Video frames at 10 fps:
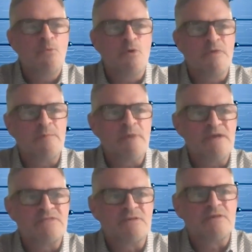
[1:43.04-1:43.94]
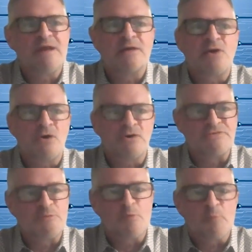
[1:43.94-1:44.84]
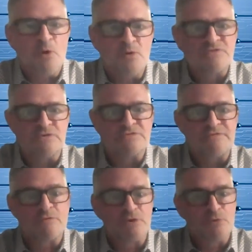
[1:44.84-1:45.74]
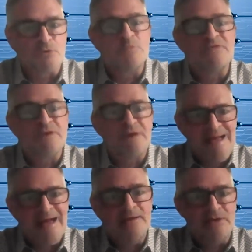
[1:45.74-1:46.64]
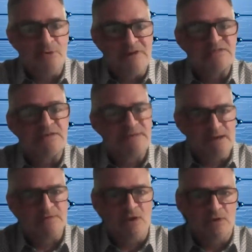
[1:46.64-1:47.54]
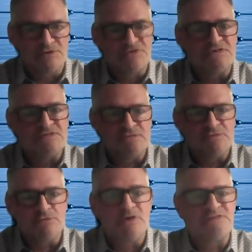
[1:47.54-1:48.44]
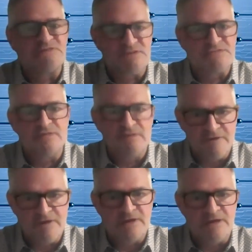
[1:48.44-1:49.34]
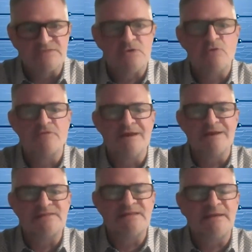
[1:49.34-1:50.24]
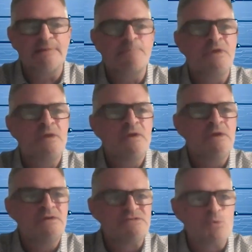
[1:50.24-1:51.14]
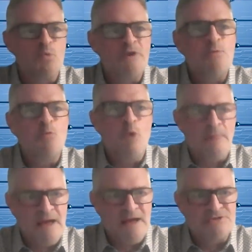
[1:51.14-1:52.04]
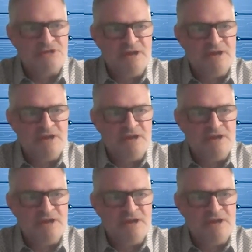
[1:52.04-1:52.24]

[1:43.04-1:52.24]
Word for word: where they basically had calls for proposals for groups that had interesting technologies to assist in the fight against COVID-19. So we won that